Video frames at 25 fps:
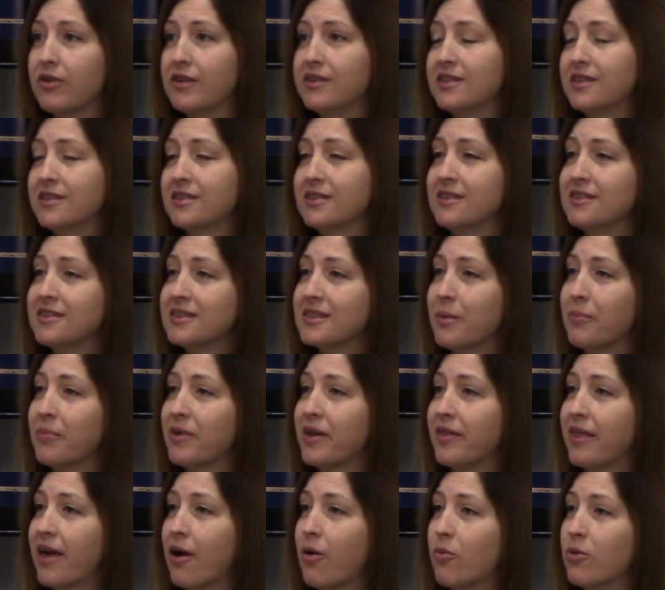this isn't
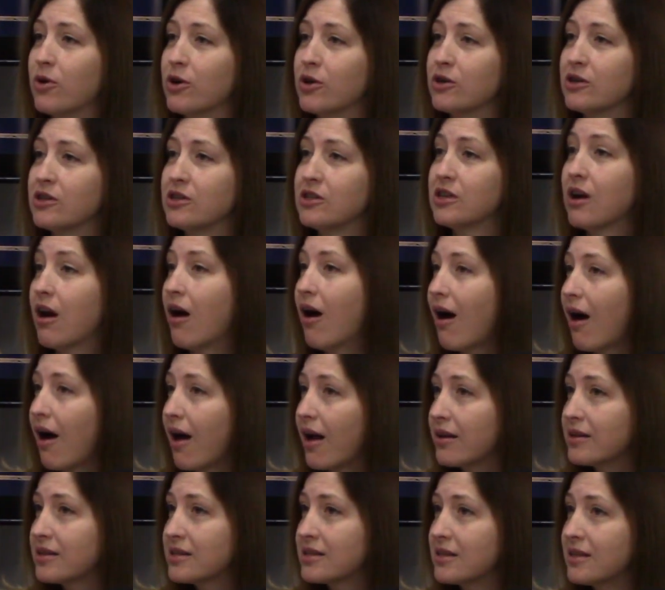something that we're
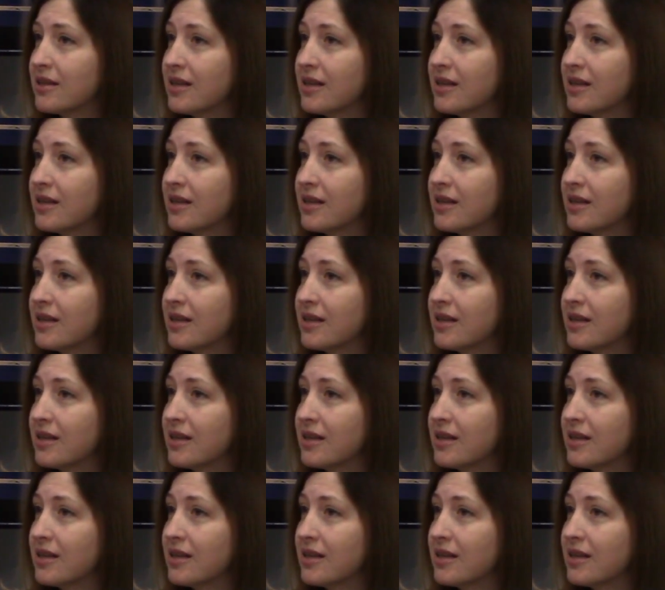taught.